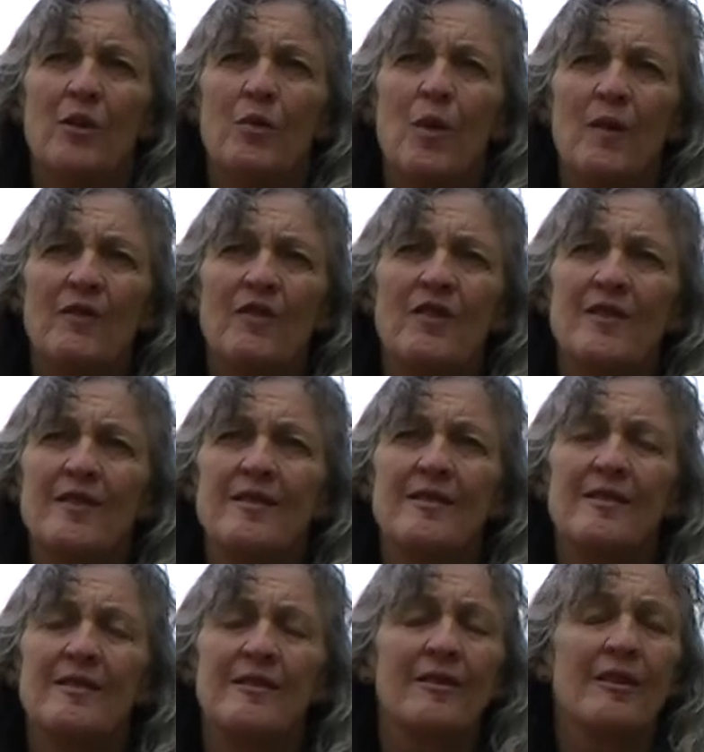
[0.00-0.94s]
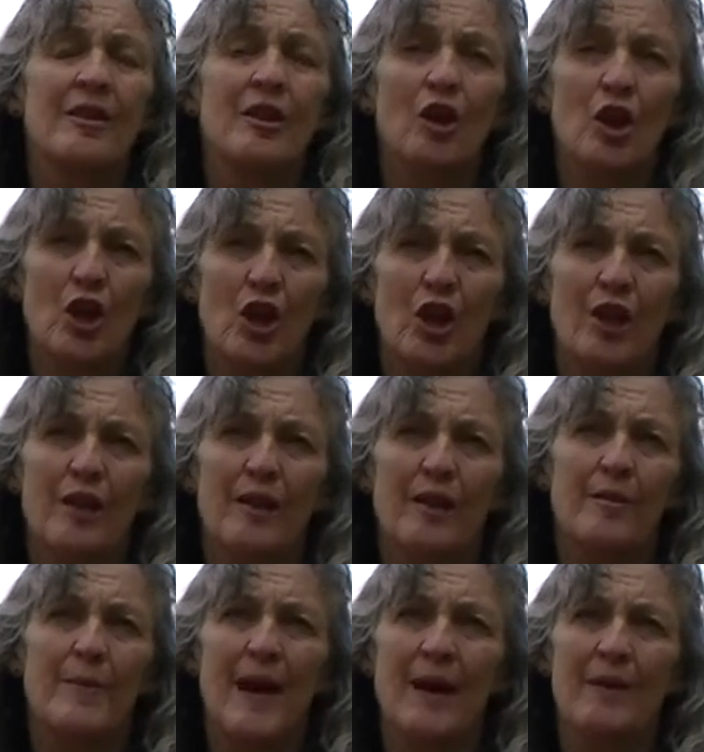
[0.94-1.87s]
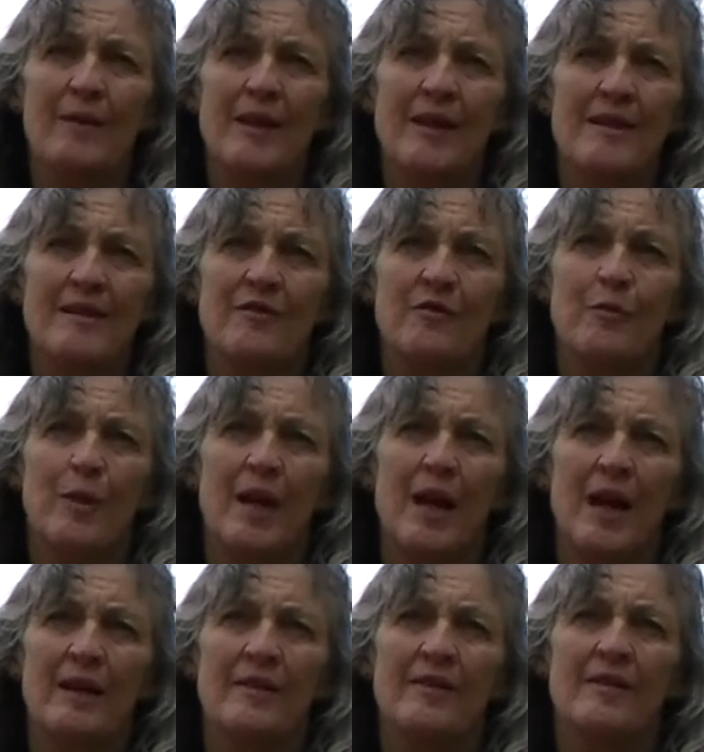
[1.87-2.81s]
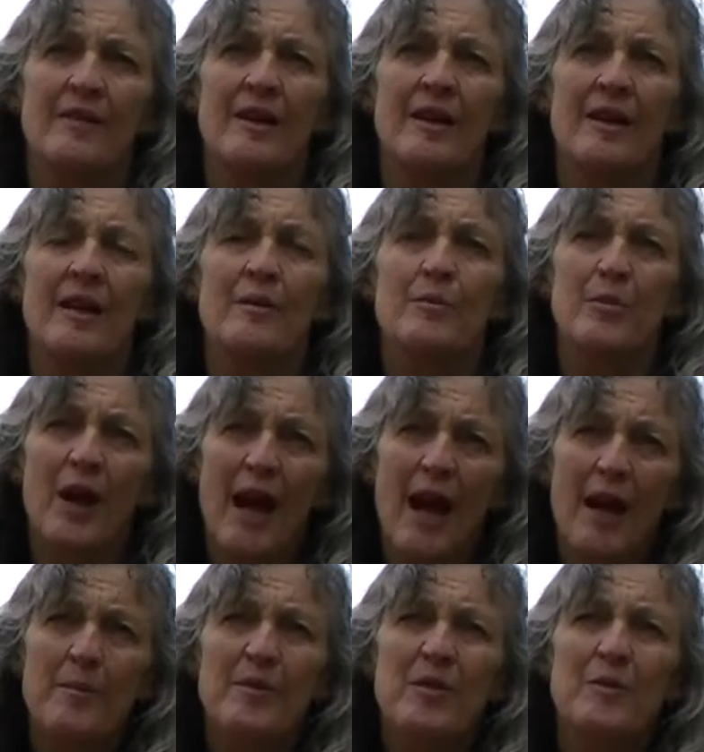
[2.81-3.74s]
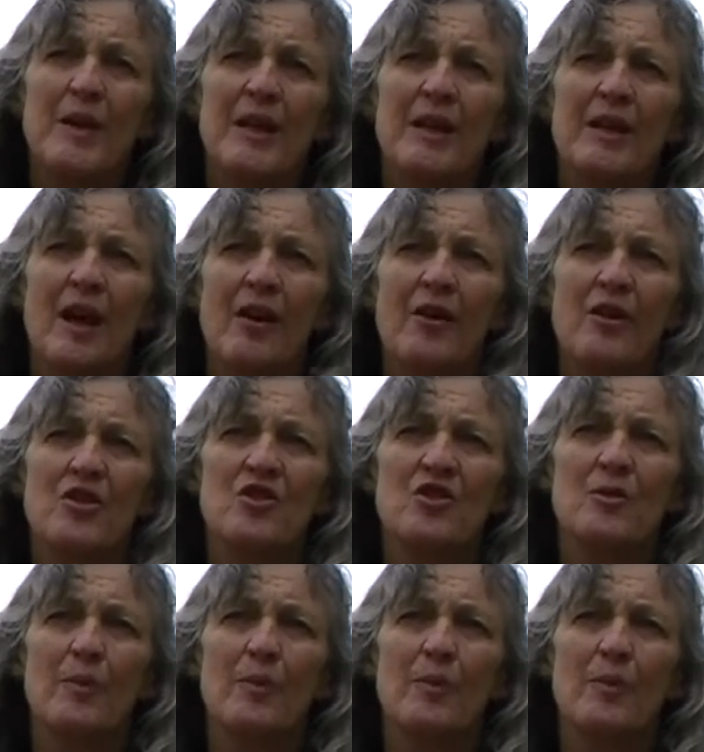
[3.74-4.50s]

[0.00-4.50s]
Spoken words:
where visitors can learn about native plants and perhaps be encouraged to